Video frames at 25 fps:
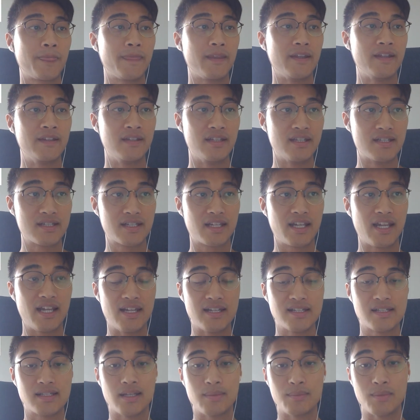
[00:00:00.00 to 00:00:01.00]
in this
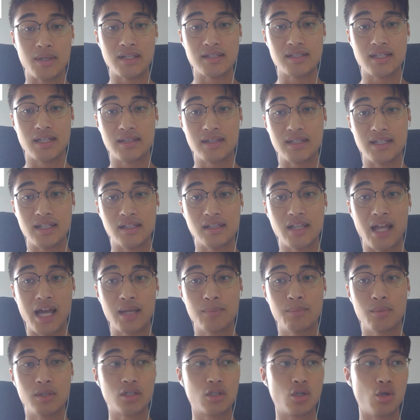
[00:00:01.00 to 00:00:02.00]
case, that means that the
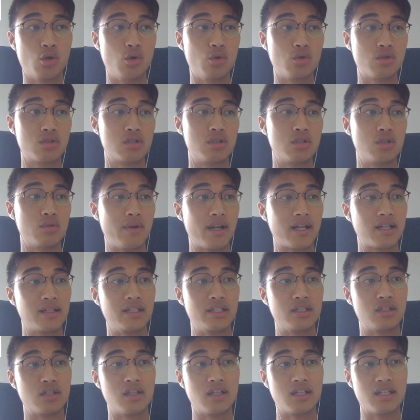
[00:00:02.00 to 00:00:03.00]
alignment goes
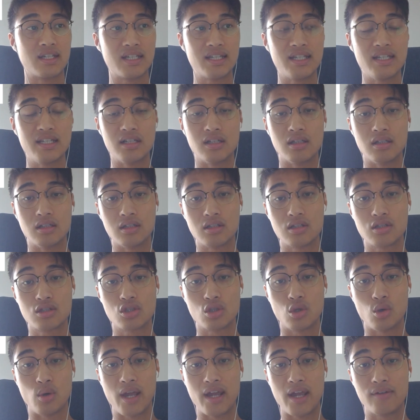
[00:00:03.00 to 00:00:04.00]
directly to the heel.
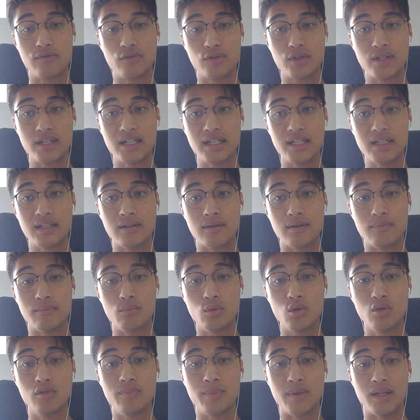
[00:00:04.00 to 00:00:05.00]
So every
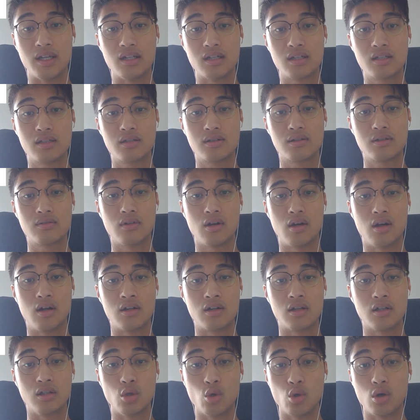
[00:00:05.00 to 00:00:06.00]
movement
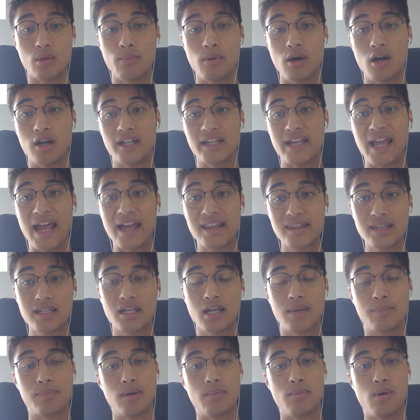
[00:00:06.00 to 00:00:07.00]
on the lower body and the
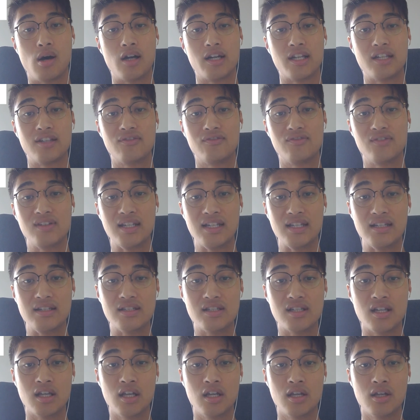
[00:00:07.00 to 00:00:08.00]
upper body
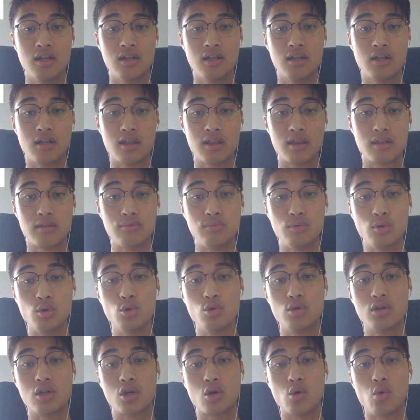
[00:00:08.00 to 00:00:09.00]
feeds
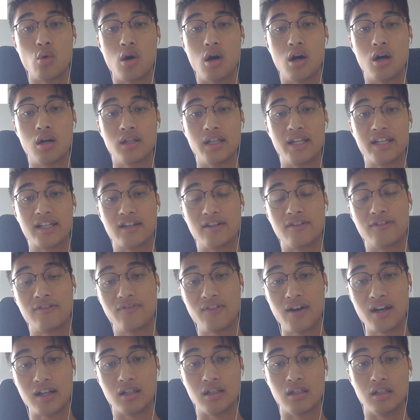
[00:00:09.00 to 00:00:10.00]
through the quad like a
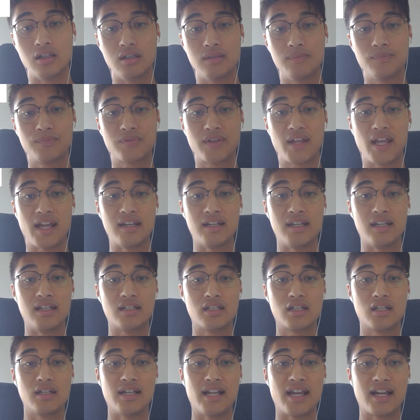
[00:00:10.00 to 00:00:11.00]
funnel, and
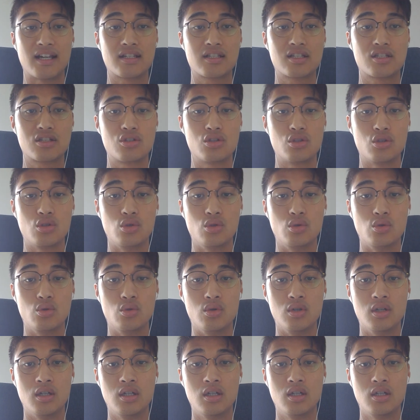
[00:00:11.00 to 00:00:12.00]
it connects
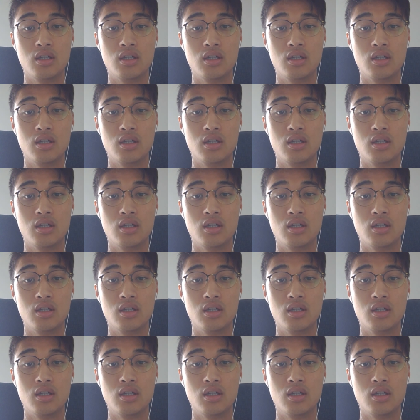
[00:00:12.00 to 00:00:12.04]
to